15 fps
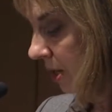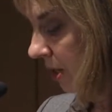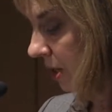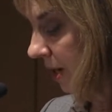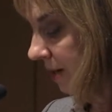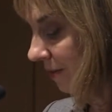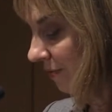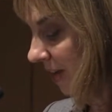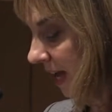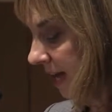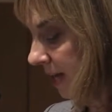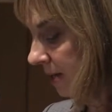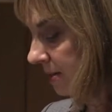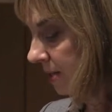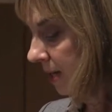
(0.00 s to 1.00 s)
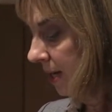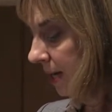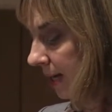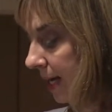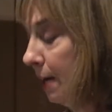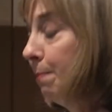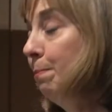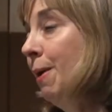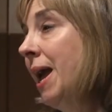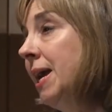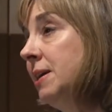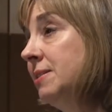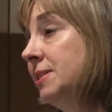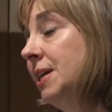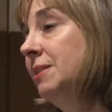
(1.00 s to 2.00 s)
kind of can't keep
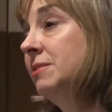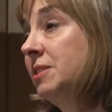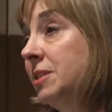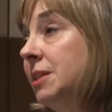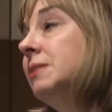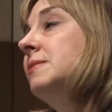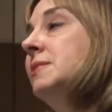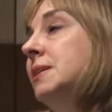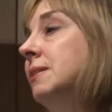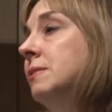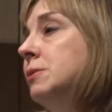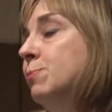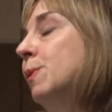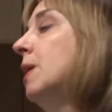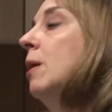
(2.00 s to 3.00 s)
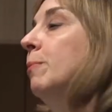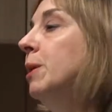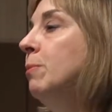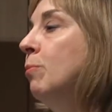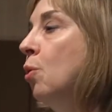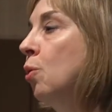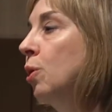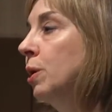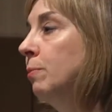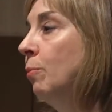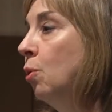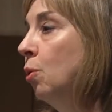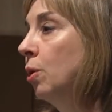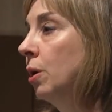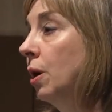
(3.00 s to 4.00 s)
pace. And citizens becoming more and
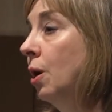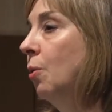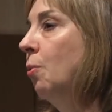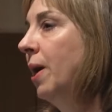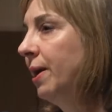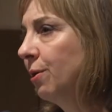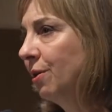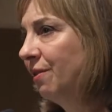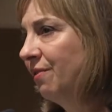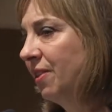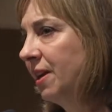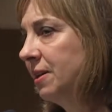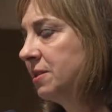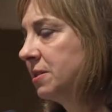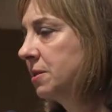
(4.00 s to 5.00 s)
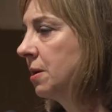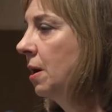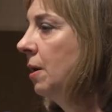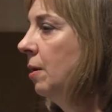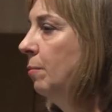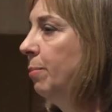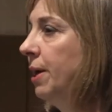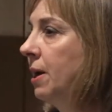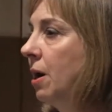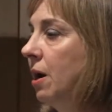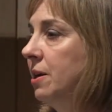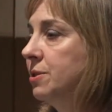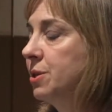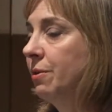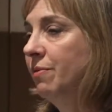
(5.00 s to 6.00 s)
more aware of this
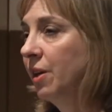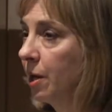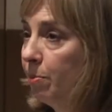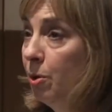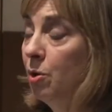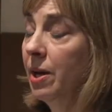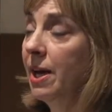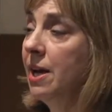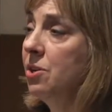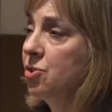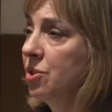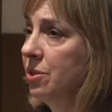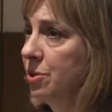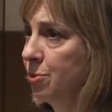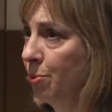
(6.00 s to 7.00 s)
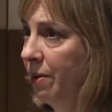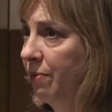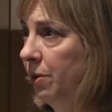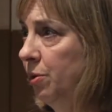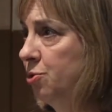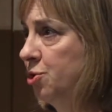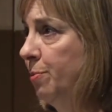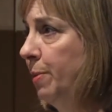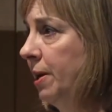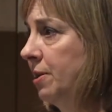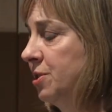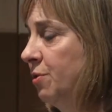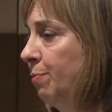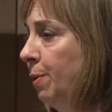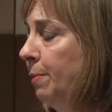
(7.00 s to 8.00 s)
because of the communications revolution,
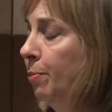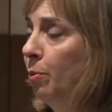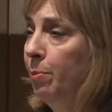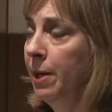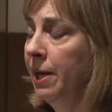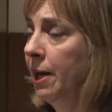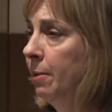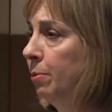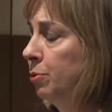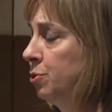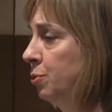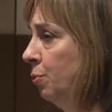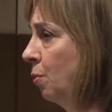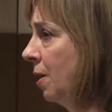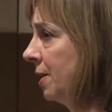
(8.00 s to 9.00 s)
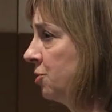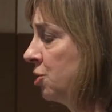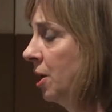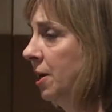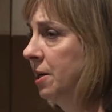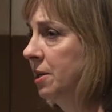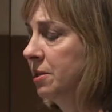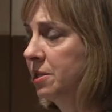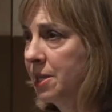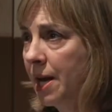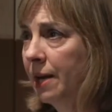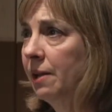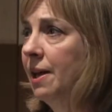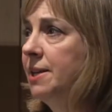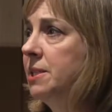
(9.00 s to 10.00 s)
because of people being able to watch
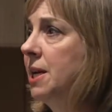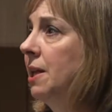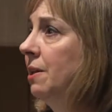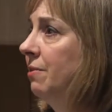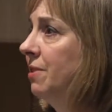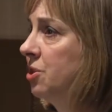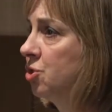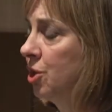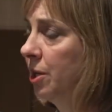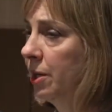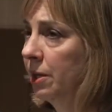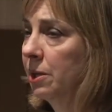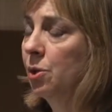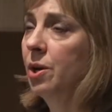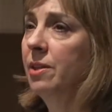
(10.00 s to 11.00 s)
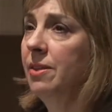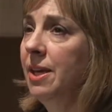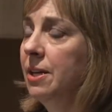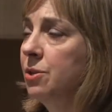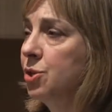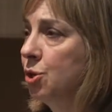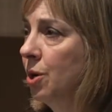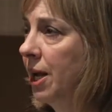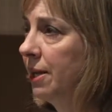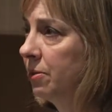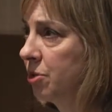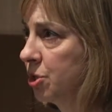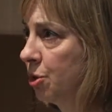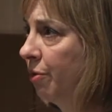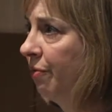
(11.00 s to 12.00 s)
satellite television and look at the internet
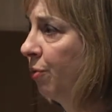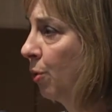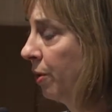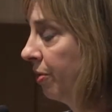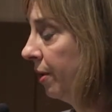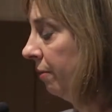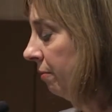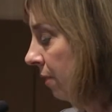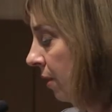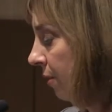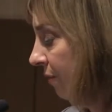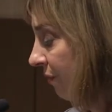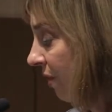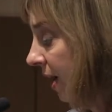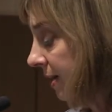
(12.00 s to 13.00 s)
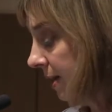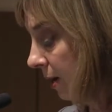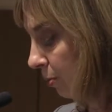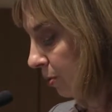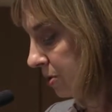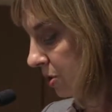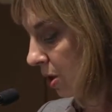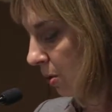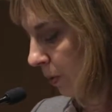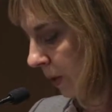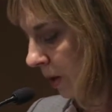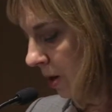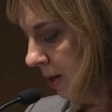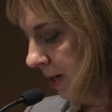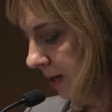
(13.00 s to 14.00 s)
and so forth and find out what's
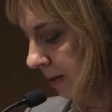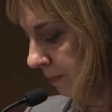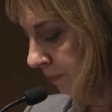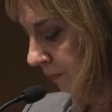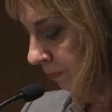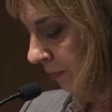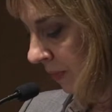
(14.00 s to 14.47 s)
going on.